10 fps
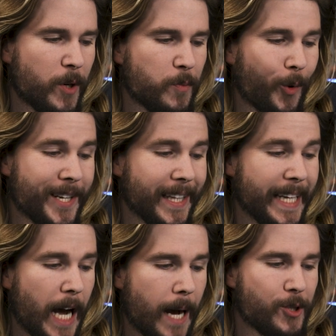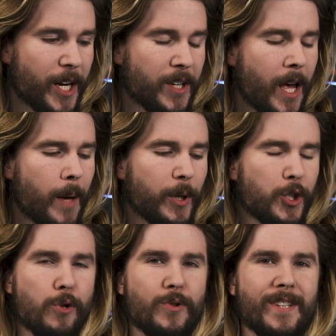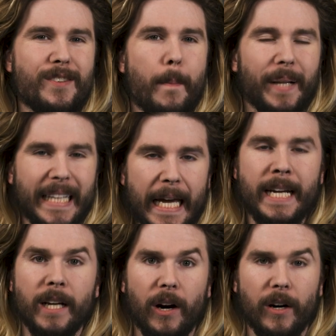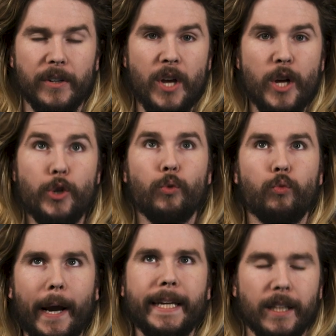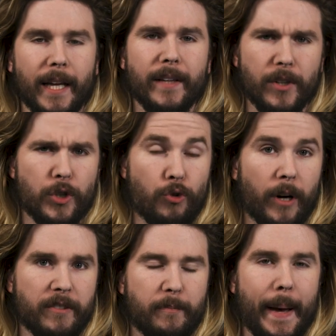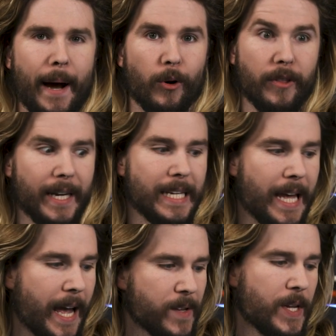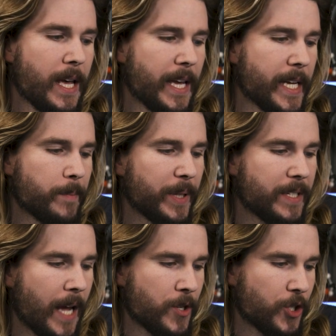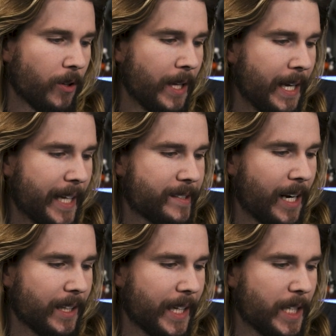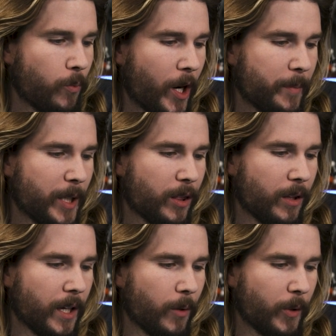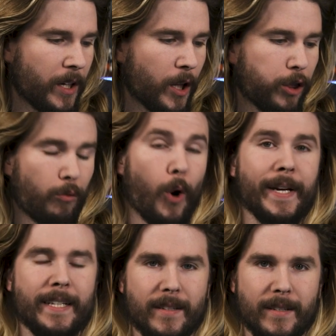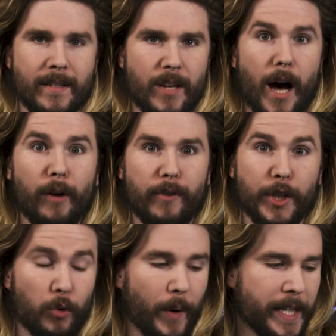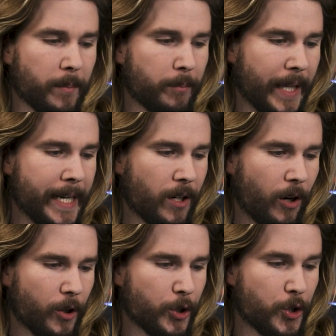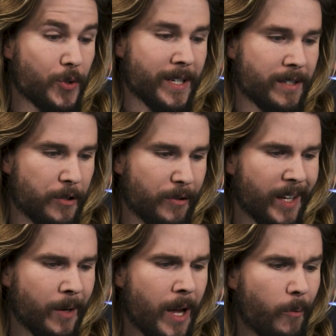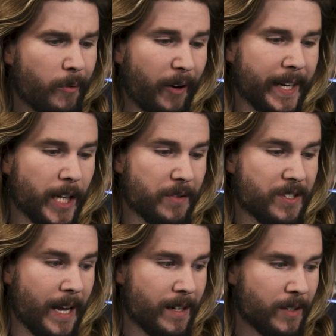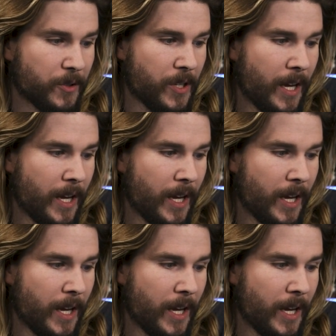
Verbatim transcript: much more deadly objects, but chooses playing cards to regulate the destructive power that he has in potential. It's not like he'd want to be within a throwing distance of a uranium playing card or using such a thing when fighting off Sentinels,